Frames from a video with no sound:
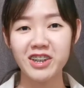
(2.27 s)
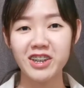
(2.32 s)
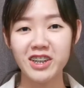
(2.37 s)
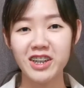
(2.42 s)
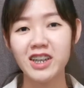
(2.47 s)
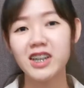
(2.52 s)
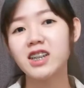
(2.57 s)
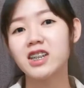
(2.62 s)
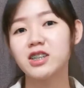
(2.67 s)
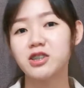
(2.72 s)

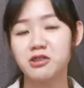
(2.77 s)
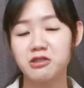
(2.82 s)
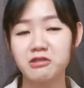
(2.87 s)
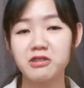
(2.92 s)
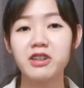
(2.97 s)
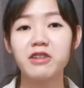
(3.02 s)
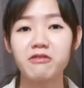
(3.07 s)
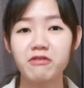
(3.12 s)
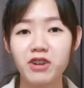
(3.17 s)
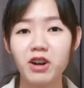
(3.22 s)
Yeng, a
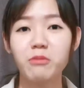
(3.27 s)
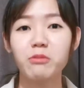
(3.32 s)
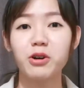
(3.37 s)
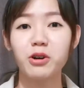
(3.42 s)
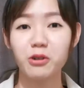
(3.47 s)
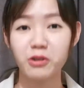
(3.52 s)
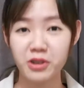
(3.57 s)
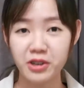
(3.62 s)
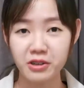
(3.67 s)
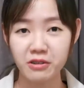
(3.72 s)
student from
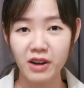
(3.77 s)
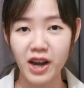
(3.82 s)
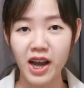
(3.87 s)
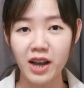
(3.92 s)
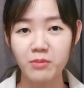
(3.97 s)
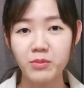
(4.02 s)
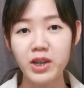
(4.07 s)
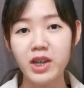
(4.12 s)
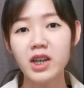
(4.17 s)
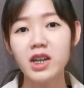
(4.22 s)

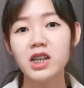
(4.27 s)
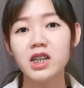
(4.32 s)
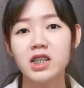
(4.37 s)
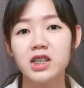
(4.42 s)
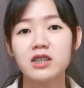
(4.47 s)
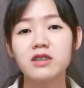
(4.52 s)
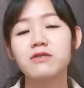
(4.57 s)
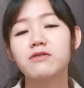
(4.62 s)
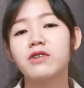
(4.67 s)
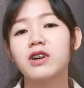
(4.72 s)
OUM.
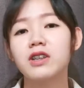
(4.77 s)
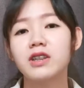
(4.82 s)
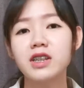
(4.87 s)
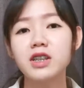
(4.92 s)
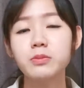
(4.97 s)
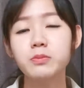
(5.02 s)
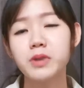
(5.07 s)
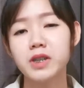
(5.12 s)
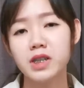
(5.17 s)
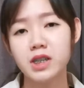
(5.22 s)
So for
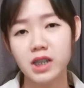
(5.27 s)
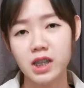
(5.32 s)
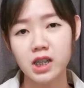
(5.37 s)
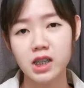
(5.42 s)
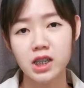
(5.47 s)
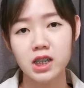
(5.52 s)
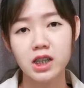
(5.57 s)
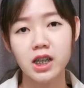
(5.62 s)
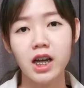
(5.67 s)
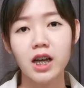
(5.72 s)
this
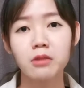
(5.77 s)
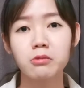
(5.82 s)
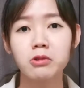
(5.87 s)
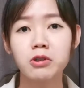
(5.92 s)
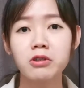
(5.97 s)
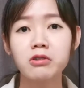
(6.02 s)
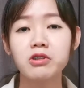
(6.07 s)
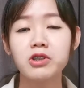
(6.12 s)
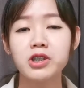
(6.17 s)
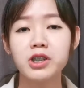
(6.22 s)
presentation, I'm
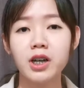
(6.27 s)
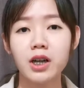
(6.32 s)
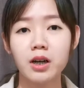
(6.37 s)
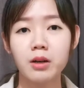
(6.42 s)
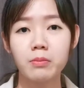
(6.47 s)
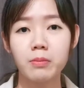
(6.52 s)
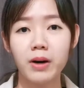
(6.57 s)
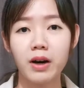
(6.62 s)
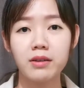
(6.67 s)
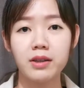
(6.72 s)
going to share
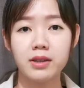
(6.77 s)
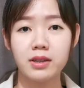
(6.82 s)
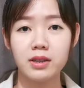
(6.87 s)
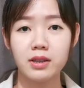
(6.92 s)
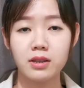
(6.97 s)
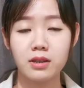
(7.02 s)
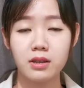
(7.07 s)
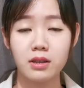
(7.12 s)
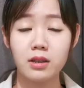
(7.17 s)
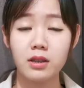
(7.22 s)
about the
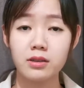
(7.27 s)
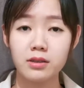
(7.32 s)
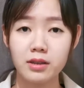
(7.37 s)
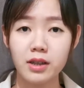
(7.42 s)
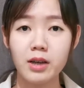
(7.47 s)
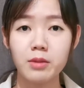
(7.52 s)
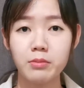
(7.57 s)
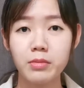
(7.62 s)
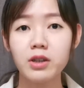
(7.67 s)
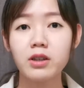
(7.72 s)

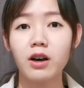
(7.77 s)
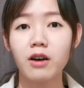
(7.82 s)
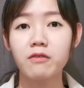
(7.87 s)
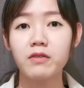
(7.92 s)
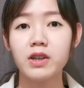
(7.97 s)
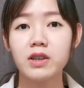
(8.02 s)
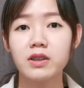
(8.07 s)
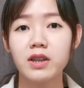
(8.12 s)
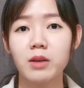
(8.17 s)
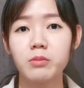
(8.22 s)
assignment of
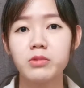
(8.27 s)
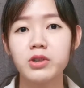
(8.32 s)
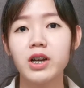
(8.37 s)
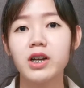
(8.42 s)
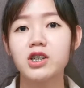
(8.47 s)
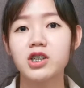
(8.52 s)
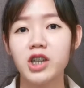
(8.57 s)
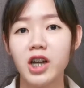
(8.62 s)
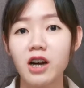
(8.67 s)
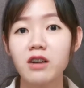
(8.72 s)
the
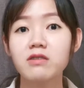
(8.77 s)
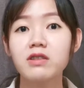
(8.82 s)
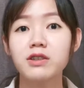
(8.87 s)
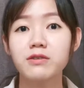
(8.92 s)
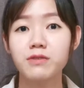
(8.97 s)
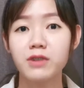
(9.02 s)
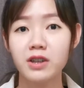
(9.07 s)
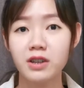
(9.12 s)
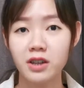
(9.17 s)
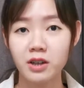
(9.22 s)
subject child
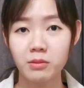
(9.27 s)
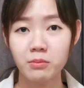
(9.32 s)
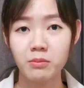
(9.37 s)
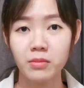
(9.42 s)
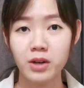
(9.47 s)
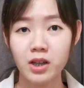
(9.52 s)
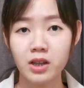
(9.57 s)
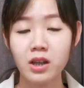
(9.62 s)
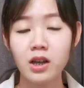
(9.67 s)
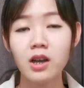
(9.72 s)

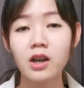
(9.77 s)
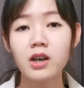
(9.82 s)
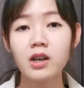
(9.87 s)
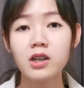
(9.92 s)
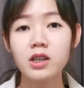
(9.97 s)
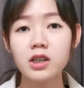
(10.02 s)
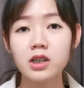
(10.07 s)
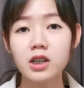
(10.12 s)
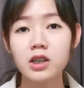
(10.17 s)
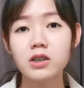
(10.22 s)
development.
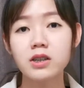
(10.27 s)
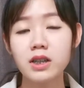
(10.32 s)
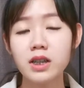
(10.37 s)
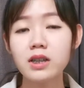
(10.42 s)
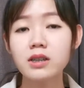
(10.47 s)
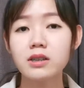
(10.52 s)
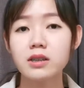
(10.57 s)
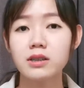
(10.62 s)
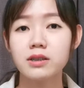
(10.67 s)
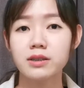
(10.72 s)
So
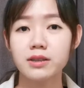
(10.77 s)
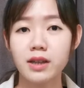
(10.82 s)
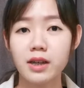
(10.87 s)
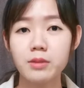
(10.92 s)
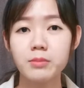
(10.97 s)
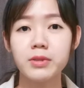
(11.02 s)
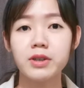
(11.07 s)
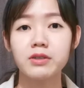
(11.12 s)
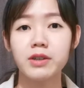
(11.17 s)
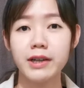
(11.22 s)
this
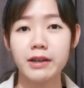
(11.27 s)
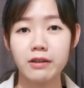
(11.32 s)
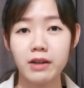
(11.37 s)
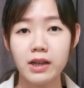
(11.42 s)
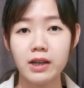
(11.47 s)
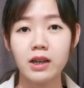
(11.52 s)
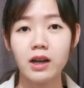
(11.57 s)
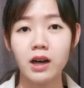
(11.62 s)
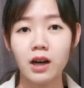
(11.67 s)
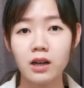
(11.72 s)
assignment
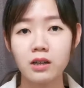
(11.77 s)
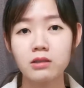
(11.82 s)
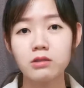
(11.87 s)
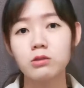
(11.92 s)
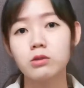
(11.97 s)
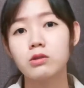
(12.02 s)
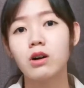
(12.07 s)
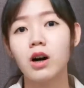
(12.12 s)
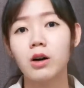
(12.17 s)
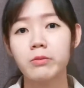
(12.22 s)
requires us
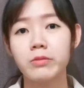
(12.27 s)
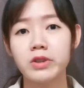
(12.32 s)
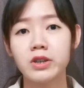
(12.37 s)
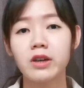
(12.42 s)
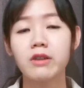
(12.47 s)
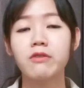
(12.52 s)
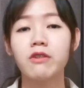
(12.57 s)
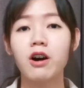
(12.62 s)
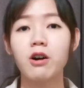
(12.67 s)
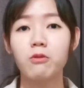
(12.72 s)
to
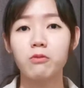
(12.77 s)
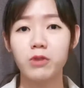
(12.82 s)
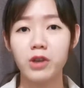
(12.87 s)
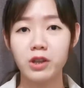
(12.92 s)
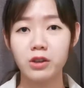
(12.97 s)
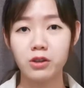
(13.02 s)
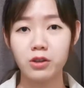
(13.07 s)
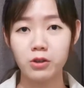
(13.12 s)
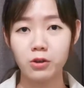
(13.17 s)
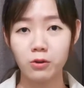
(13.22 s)
observe a
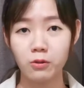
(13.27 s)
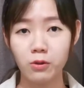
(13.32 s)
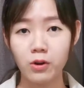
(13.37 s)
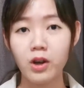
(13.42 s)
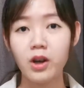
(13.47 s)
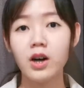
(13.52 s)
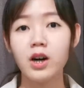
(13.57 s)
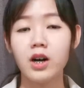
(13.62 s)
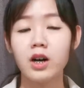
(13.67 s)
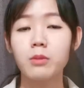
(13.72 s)
video
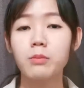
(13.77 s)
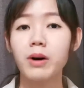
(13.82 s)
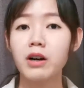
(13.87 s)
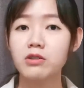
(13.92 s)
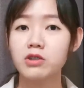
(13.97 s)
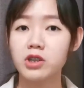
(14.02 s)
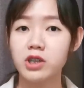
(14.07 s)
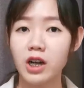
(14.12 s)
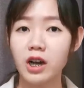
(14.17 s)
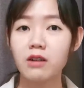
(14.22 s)

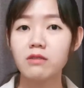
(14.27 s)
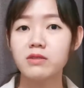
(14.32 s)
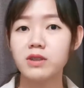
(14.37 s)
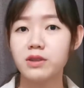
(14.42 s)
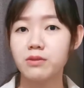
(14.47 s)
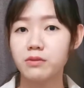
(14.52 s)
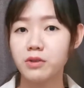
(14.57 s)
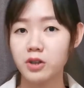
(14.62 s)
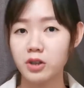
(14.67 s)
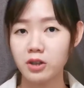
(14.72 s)
about child
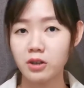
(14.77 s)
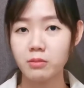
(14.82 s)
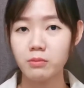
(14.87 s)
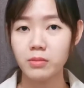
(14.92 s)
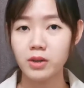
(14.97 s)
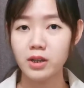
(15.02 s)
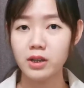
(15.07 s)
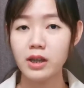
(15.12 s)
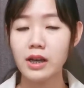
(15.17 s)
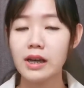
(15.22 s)

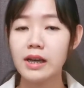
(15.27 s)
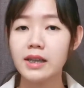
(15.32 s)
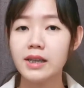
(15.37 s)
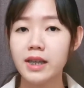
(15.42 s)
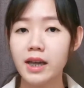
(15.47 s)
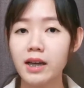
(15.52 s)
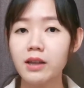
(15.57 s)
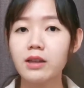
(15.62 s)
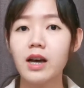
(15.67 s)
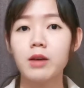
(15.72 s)
development.
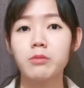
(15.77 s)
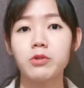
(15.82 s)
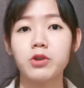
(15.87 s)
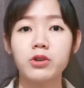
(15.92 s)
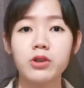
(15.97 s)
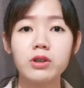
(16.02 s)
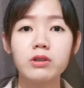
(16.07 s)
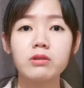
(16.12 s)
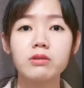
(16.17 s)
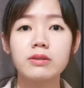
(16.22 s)
Then I'm
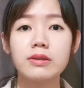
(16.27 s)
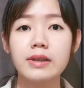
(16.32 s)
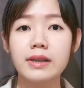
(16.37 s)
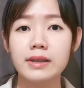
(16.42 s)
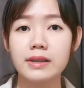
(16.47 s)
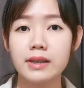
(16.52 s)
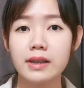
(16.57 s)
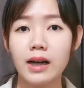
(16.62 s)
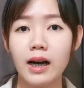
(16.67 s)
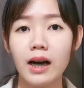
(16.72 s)
going to
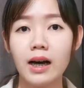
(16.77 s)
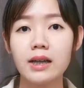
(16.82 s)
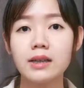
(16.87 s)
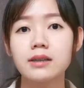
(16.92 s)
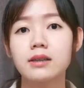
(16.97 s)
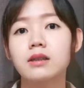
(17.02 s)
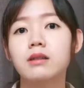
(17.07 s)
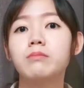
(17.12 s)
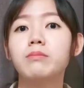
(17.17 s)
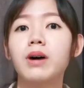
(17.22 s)
discuss
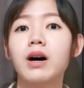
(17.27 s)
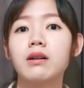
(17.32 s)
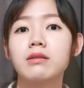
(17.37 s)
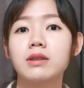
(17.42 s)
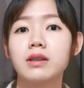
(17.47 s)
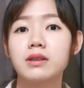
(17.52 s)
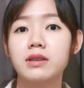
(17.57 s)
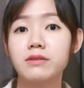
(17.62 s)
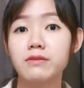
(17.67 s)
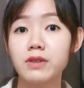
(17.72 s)
about
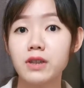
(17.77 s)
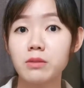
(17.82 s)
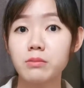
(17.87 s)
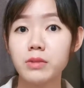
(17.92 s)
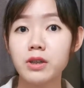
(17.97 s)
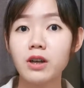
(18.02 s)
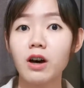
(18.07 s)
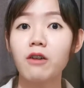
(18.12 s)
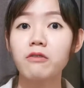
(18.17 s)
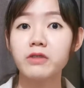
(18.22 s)
the
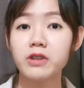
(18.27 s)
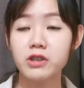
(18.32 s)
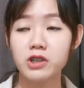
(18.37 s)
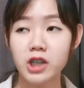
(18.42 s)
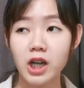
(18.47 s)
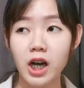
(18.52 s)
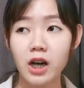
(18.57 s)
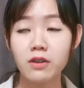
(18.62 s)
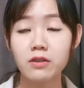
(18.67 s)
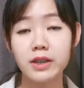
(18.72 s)
development of the
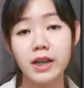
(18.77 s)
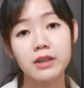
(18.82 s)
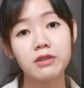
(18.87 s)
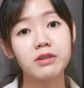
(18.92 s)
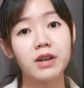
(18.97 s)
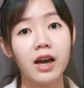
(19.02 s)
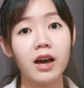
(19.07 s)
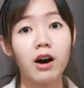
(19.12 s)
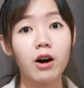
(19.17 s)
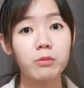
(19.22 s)
child that you
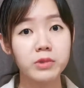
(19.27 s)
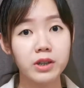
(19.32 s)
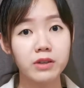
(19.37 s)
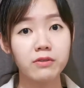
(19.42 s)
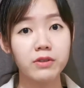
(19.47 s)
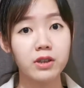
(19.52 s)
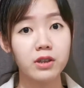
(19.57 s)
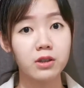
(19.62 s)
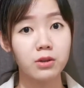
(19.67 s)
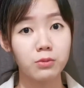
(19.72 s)
can observe
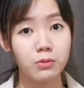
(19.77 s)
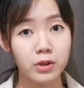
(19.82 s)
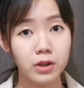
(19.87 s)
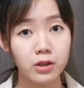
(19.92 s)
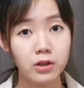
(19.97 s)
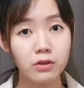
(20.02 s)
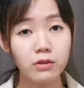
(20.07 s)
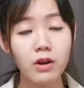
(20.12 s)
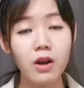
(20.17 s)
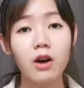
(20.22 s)
in the
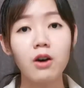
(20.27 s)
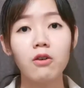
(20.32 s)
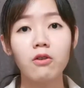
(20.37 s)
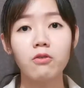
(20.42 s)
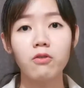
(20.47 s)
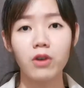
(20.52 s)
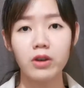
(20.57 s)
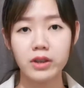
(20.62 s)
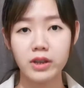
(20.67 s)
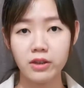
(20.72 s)
video
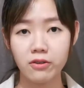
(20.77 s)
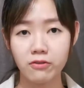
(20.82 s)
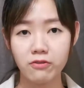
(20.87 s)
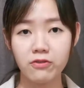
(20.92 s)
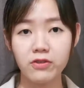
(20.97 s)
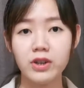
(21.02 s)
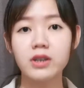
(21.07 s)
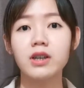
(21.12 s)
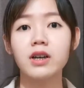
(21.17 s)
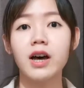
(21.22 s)
for
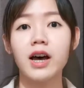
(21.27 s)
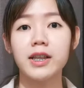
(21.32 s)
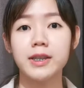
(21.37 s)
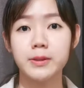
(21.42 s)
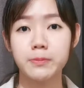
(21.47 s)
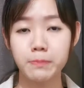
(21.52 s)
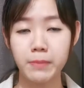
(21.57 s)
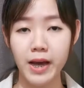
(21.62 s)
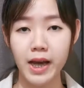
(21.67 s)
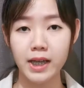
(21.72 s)
different
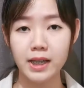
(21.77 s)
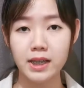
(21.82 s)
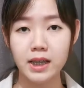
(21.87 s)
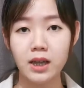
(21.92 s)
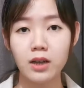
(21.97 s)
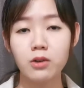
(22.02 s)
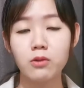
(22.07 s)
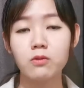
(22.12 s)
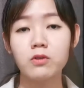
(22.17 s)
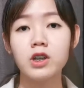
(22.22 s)
aspects,
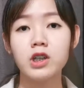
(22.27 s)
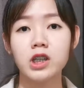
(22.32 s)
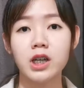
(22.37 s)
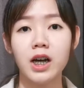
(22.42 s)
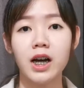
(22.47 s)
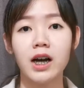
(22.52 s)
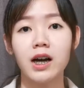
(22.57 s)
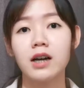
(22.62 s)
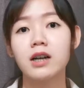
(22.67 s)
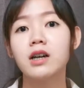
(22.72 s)
which
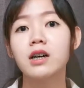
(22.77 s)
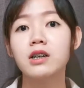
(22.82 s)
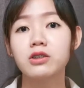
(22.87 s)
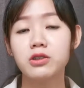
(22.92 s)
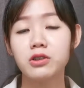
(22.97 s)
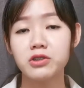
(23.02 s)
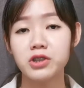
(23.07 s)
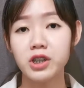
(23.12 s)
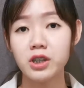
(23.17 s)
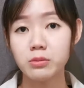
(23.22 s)
are
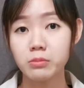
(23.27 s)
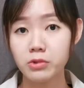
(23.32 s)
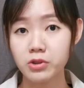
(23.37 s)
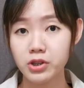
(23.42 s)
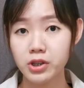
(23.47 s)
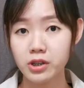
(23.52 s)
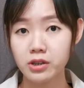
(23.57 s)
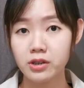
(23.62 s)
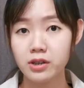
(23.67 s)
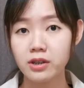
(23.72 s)
social,
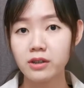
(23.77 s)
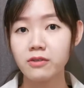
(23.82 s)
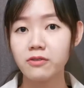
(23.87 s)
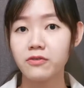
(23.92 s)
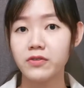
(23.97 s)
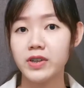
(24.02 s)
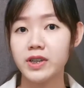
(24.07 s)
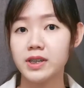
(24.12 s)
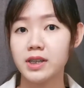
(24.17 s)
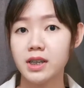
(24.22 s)
emotional,
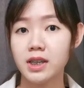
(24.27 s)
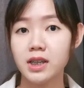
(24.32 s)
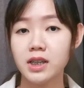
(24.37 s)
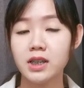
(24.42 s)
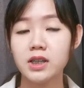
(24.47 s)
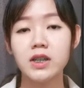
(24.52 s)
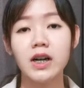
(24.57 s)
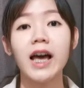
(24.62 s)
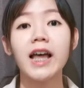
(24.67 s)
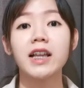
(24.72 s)

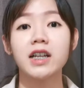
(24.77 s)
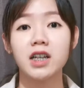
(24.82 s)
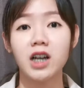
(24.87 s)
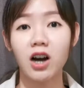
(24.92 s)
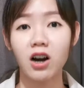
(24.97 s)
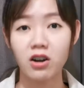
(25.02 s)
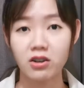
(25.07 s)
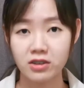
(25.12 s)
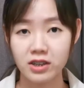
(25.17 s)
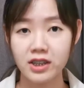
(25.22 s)
physical, and
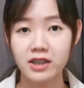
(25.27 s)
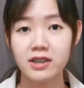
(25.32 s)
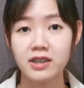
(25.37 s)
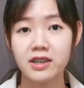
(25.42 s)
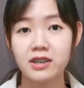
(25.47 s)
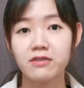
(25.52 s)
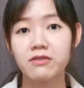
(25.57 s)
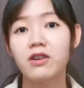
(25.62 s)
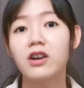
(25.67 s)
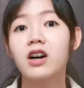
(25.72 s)

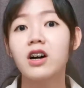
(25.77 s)
cognitive.